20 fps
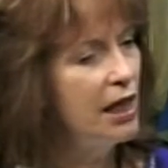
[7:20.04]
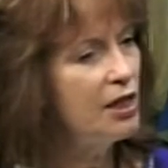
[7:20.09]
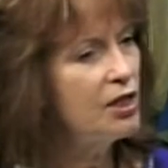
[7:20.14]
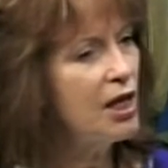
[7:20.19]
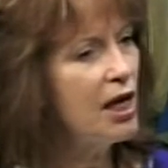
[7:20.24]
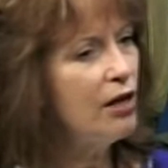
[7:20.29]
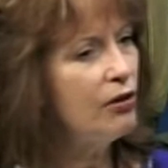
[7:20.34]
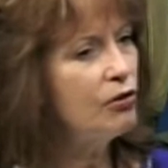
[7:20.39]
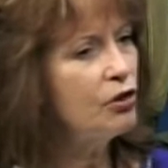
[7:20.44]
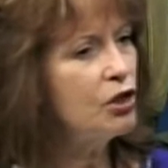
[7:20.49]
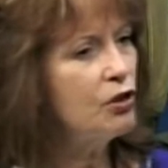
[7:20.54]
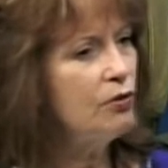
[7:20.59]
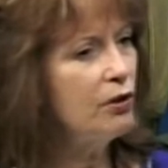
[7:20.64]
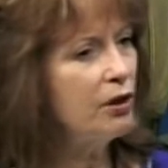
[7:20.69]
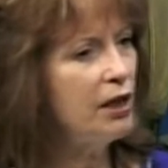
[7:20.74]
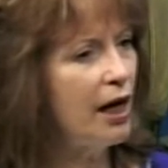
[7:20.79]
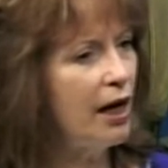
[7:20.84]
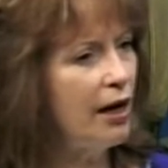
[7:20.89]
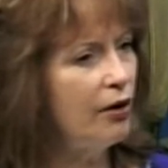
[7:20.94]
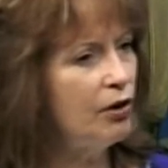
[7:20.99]
held you
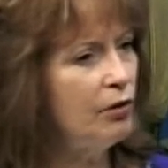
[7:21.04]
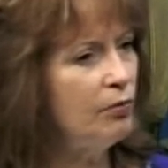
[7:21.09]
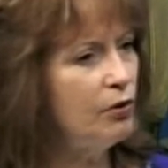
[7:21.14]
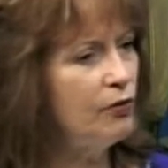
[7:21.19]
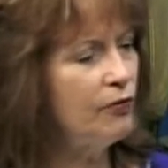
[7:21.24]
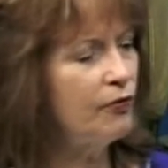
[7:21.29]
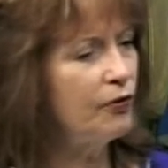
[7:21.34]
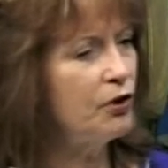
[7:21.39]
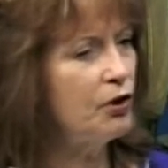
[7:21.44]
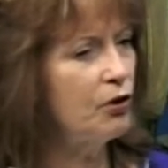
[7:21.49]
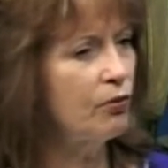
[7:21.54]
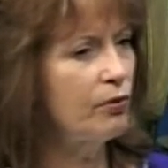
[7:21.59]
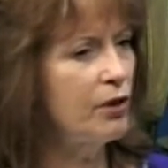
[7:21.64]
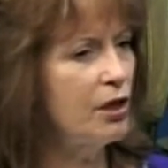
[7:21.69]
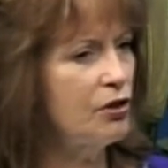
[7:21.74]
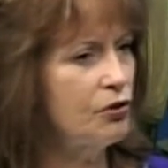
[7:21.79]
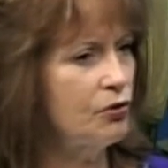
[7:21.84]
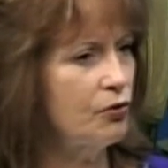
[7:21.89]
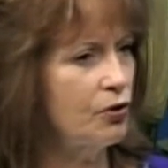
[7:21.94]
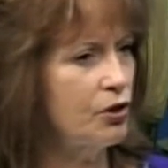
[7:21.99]
accountable for your
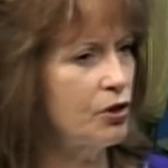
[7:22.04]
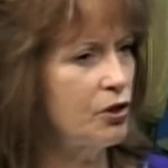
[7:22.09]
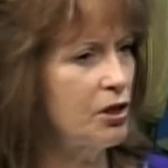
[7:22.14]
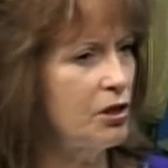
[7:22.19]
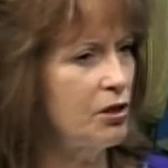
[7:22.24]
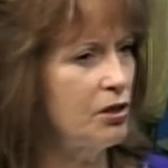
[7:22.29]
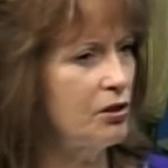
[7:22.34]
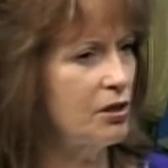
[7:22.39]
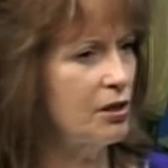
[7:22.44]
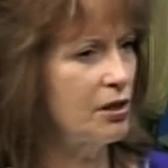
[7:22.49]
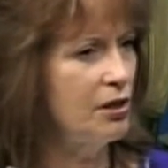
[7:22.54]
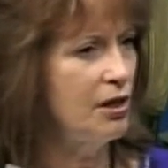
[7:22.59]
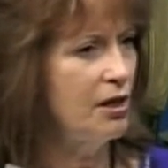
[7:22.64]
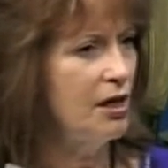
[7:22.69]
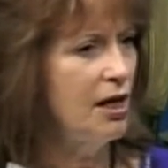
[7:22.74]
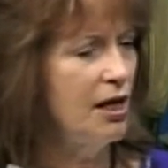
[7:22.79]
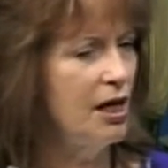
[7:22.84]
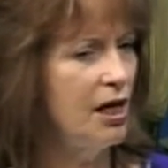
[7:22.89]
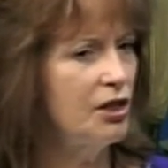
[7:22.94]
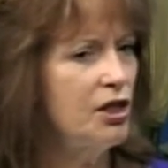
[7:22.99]
resources.
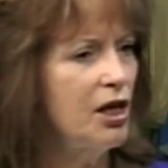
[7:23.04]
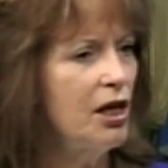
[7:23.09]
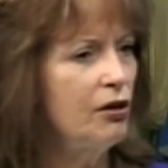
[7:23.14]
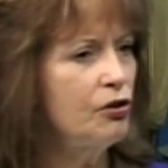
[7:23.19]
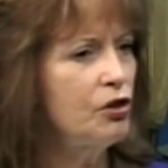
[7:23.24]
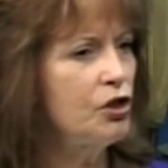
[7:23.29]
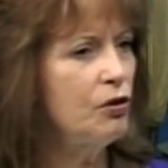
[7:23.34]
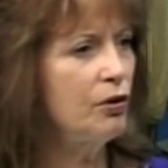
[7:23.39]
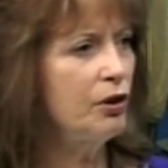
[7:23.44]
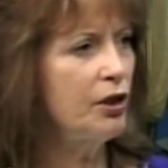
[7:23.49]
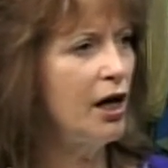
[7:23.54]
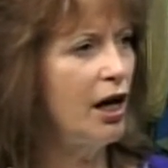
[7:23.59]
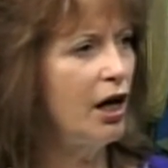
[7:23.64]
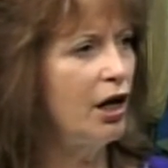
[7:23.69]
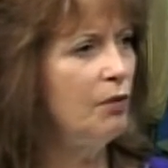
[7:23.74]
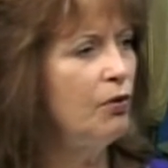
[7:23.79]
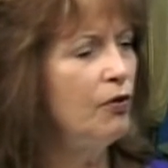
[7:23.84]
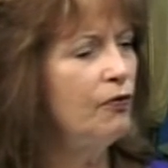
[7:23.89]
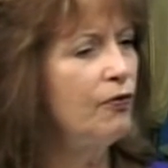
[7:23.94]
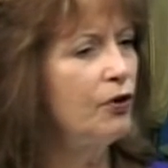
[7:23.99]
It's held you
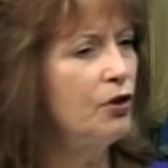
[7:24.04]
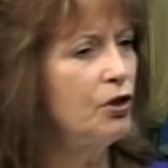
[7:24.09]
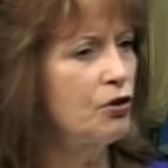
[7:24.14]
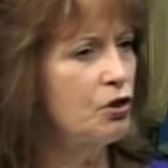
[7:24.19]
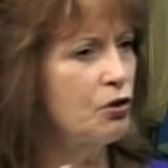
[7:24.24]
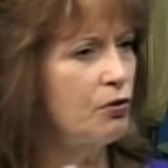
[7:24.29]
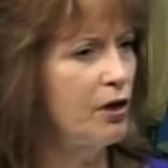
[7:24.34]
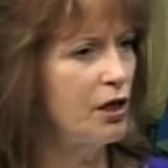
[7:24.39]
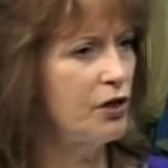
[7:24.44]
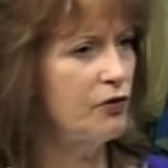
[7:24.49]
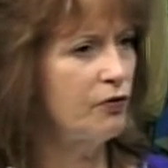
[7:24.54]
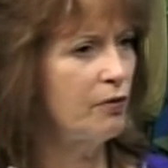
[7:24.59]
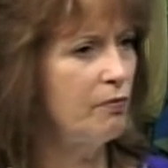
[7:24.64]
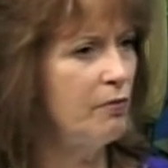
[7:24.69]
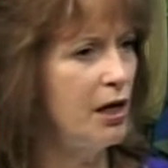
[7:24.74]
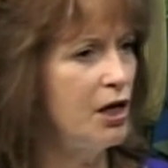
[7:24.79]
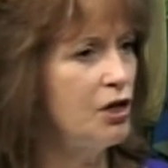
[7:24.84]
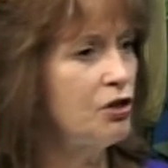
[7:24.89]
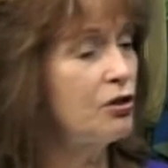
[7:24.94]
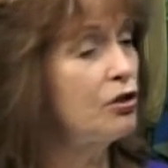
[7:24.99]
accountable for your
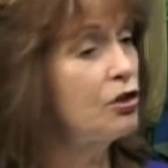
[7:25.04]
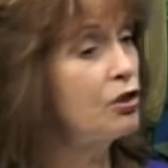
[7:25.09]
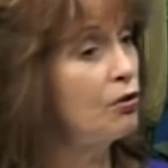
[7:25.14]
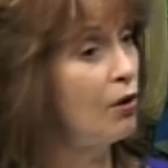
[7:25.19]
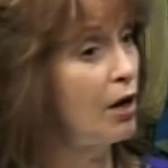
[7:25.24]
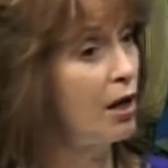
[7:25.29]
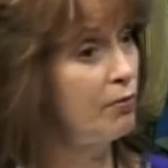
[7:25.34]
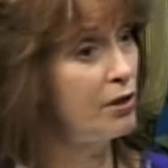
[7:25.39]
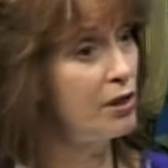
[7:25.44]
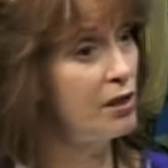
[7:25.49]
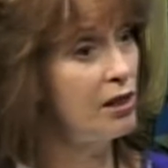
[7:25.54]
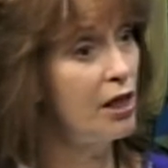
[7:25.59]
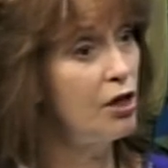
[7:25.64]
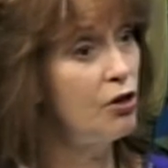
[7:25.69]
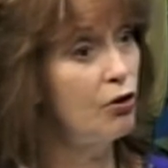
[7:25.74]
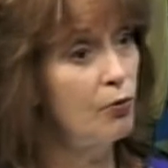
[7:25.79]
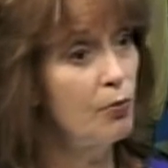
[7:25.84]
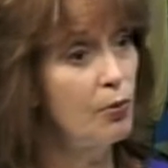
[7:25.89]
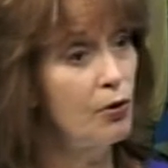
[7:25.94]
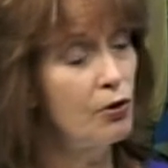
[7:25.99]
transformation. So I would say you're
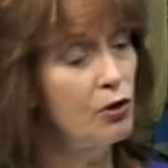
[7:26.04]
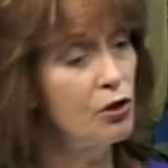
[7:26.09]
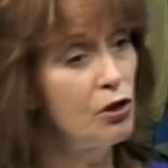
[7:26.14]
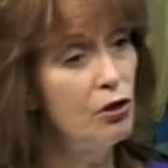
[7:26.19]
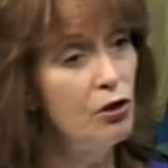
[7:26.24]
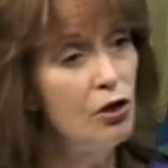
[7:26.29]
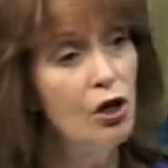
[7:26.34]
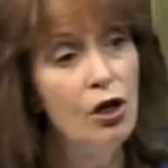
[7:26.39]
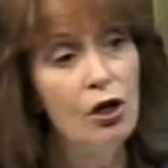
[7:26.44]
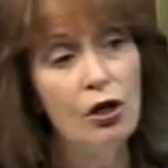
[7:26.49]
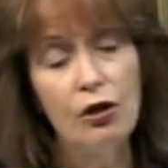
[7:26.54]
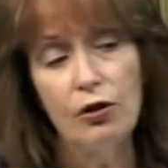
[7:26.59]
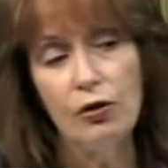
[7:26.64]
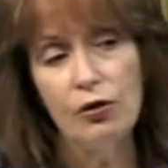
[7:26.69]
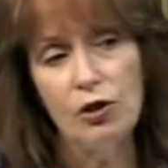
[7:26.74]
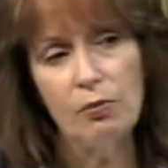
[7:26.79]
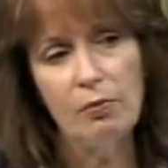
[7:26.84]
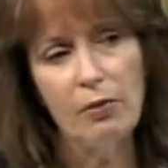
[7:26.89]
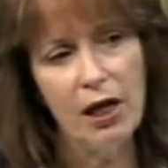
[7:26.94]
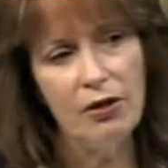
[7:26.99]
a person who's
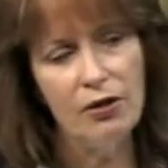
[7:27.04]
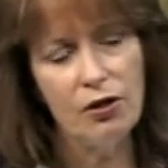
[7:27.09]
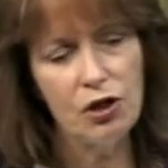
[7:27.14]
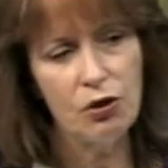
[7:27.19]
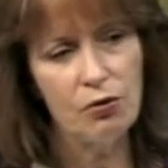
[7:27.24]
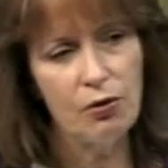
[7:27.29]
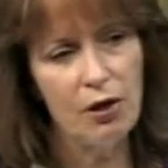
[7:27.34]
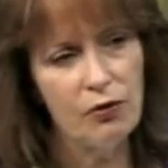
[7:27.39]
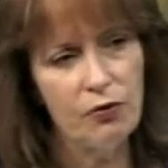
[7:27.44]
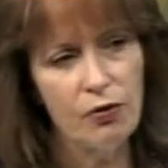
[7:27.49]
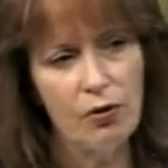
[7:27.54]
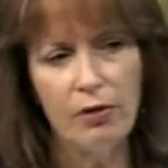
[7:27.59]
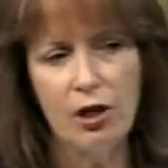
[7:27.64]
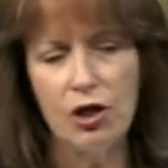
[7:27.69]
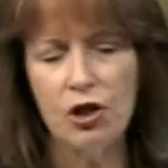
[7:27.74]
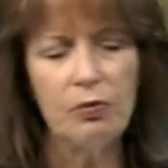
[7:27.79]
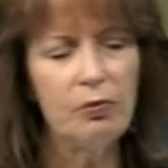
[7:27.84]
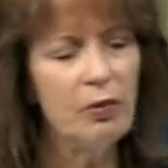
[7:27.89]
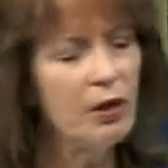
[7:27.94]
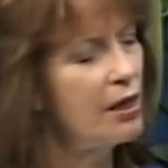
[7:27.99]
made this
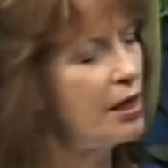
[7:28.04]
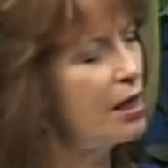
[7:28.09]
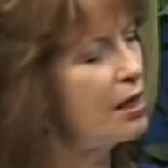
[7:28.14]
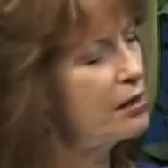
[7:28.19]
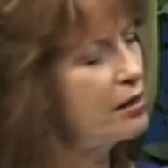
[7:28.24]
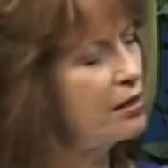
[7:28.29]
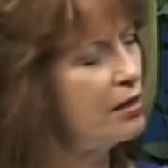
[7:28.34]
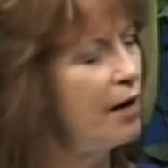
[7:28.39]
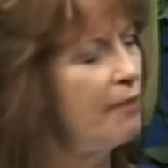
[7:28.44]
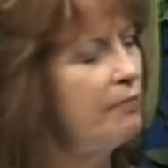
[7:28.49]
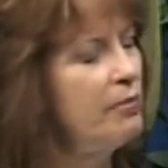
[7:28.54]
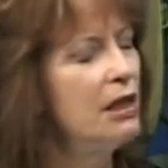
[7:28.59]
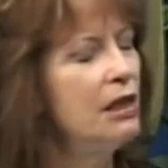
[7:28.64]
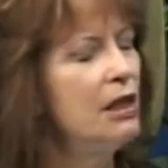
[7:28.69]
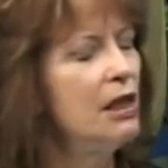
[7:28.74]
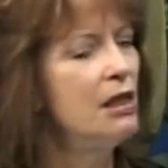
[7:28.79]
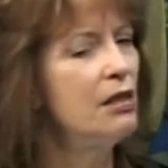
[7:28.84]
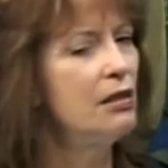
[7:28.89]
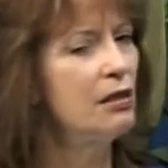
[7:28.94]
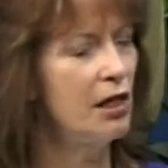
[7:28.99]
transformation, but it has not been
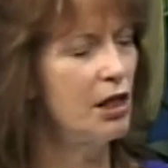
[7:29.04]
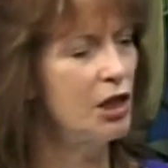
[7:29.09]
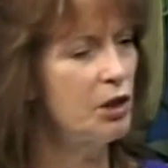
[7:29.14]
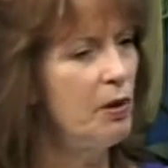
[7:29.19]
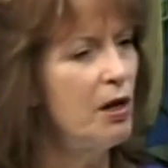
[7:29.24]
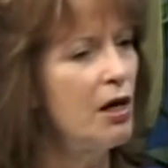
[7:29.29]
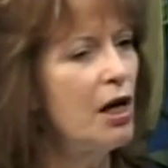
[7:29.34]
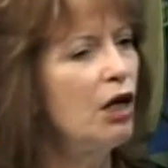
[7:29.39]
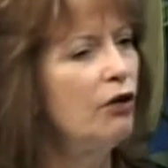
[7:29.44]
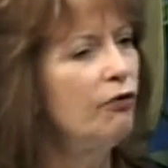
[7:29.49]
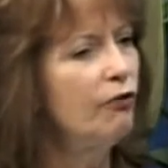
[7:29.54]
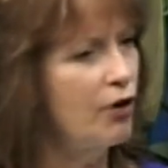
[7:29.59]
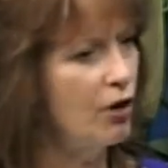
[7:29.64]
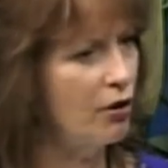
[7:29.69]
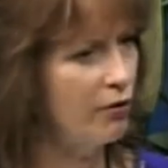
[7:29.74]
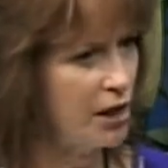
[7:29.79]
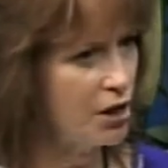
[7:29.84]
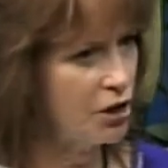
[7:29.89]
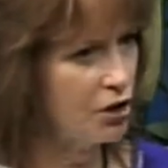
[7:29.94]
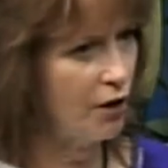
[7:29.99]
easy. It's been a
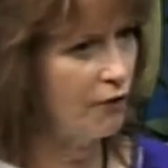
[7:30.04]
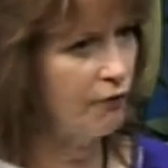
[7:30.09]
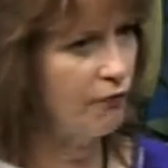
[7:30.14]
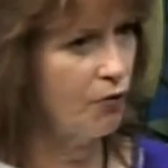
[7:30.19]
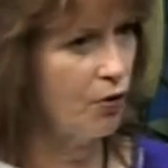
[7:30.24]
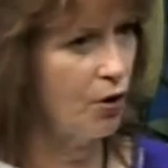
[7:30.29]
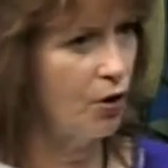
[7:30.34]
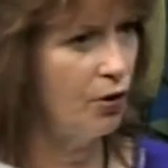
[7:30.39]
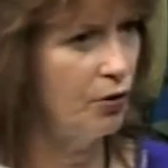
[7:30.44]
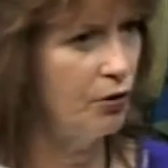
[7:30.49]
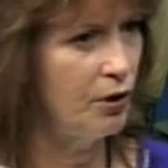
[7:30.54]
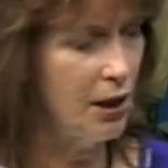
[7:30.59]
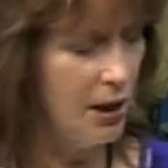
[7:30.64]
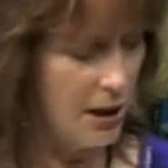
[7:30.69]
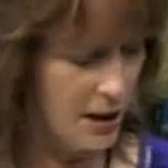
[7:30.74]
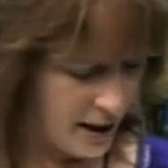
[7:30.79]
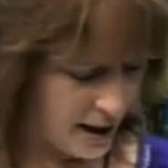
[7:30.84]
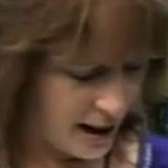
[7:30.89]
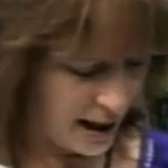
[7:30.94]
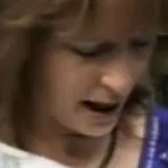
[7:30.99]
very tough road.
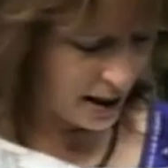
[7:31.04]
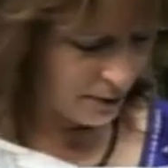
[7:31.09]
And,